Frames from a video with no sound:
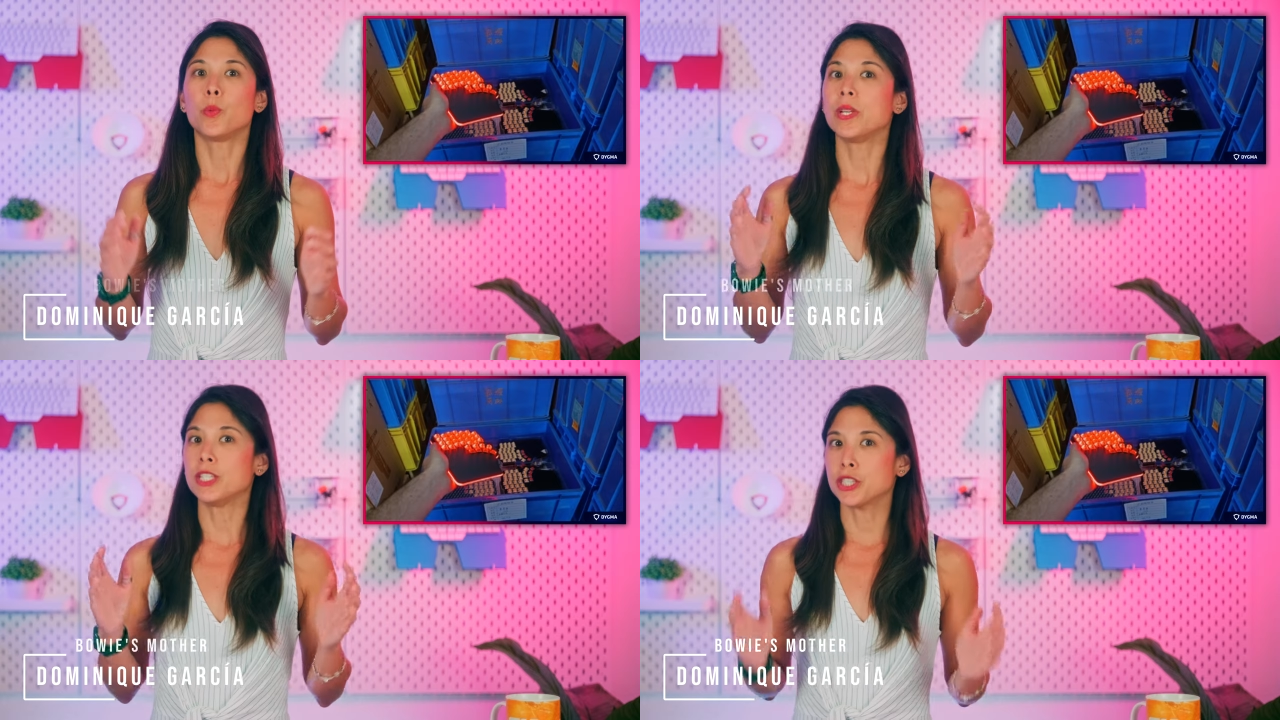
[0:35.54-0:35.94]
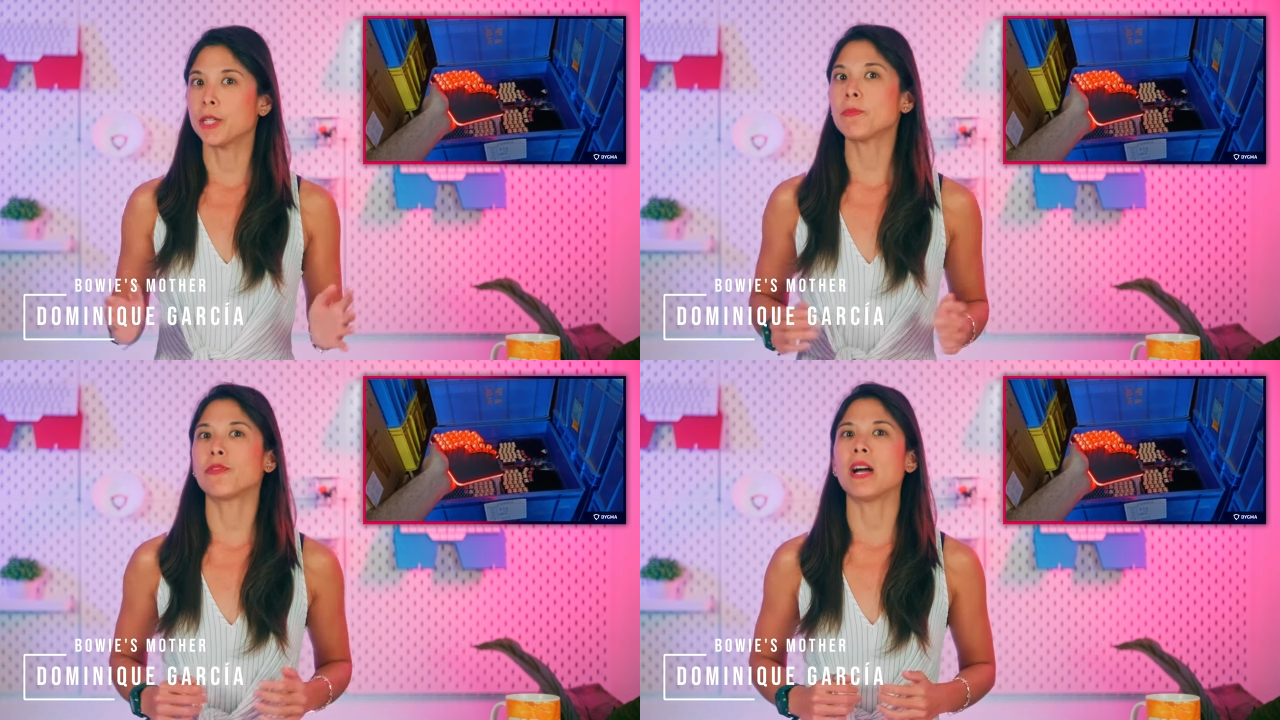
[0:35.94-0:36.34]
We
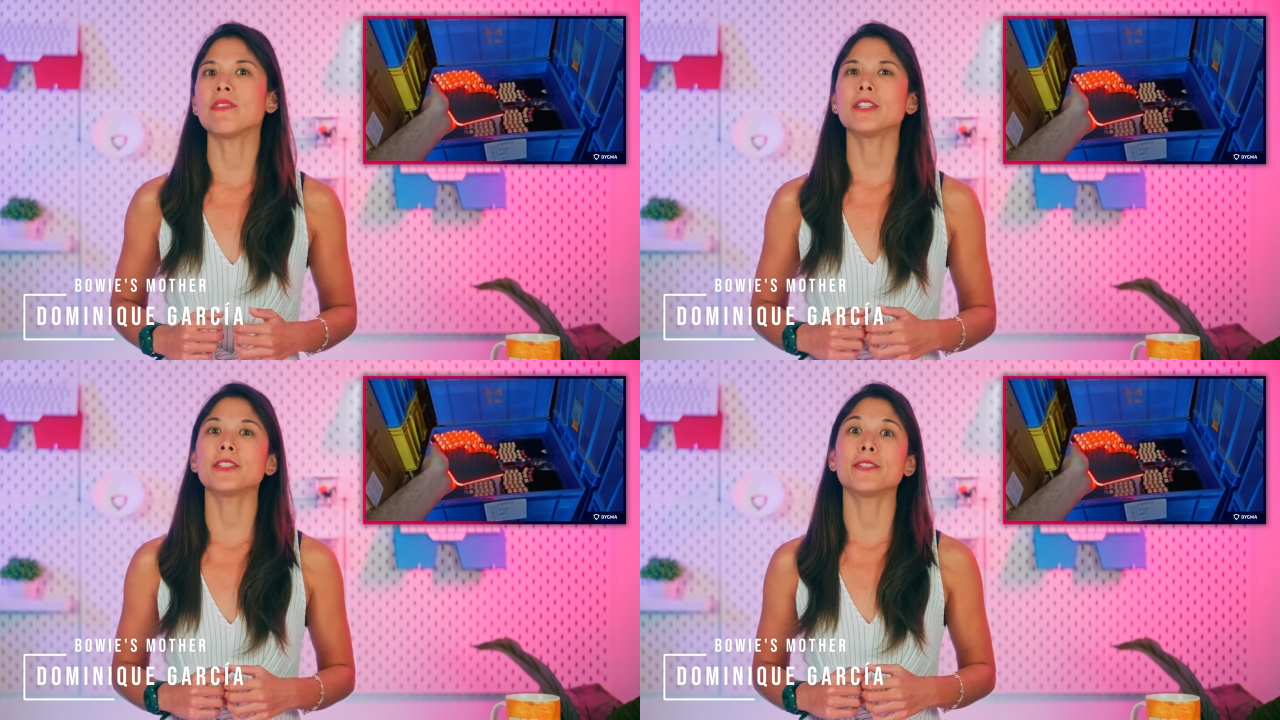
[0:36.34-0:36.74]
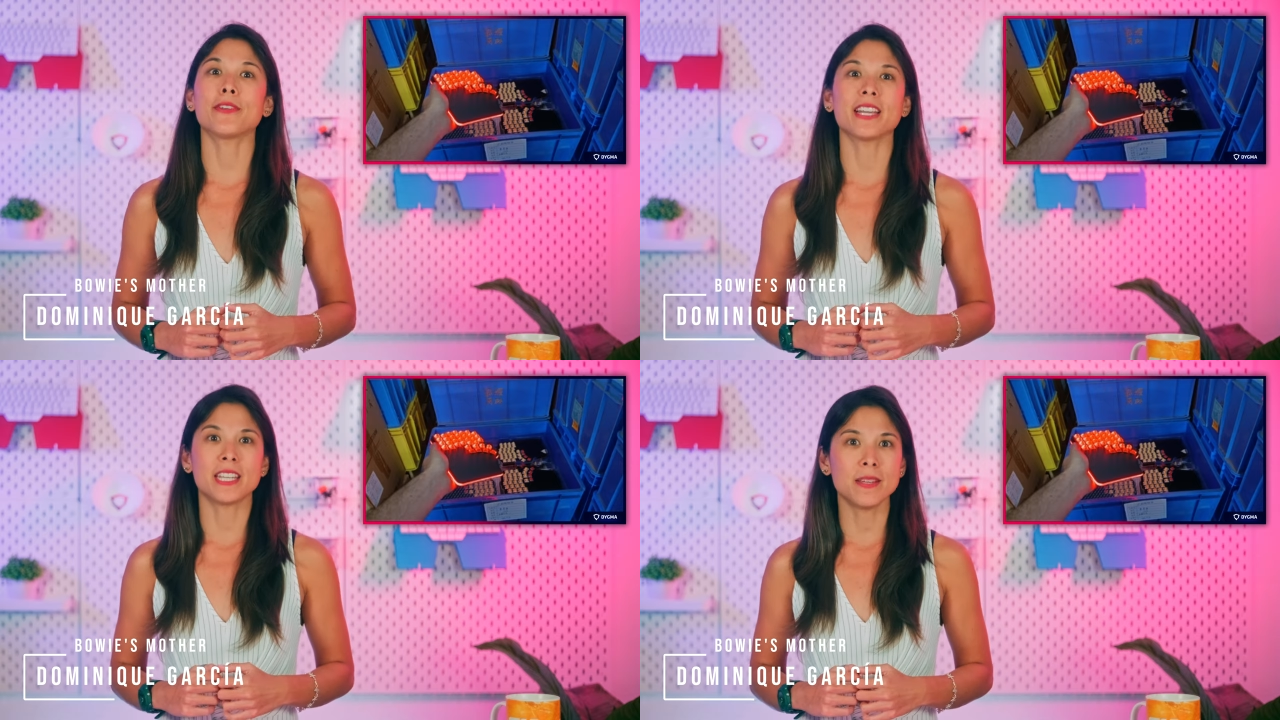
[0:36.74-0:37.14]
shipped 500
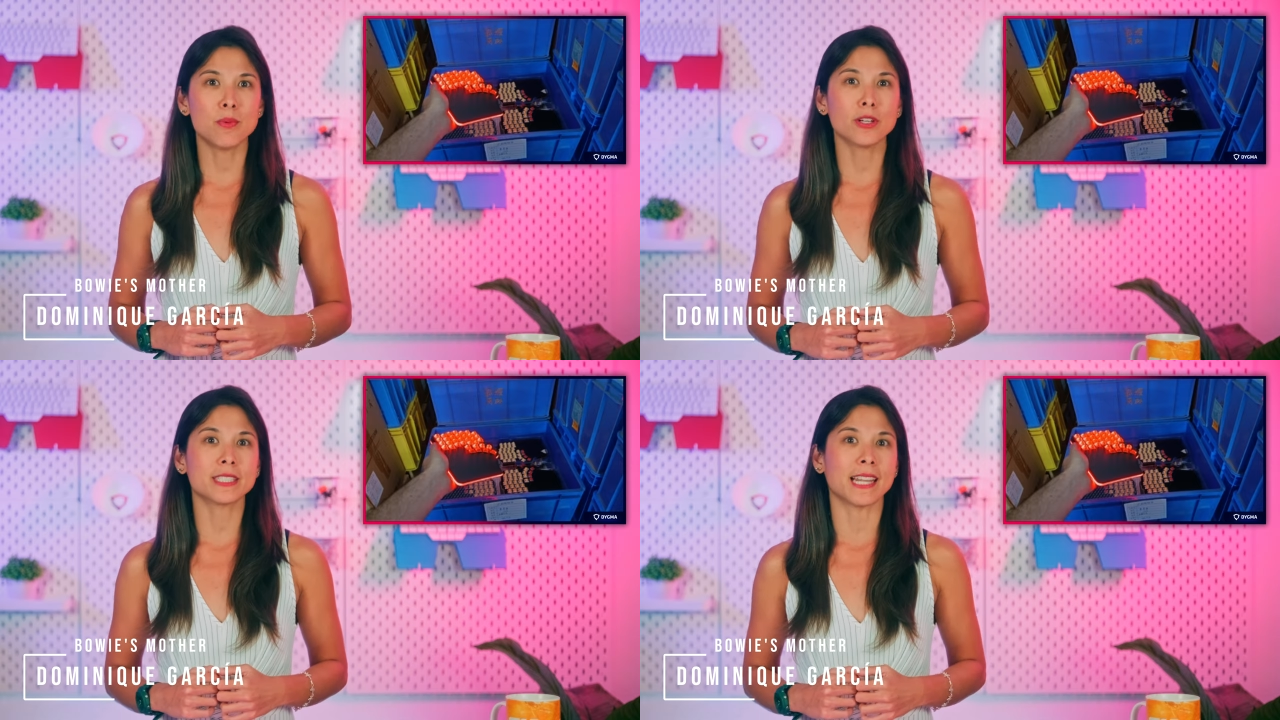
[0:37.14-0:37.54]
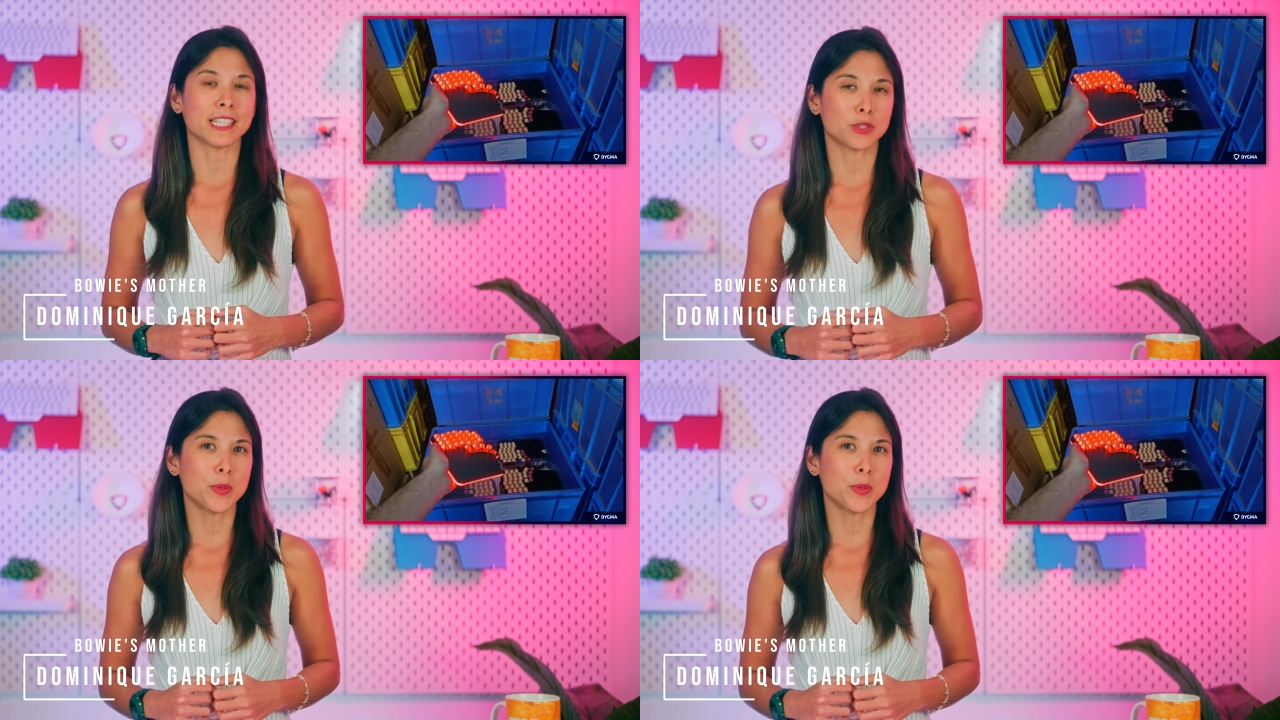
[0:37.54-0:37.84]
Defy keyboards last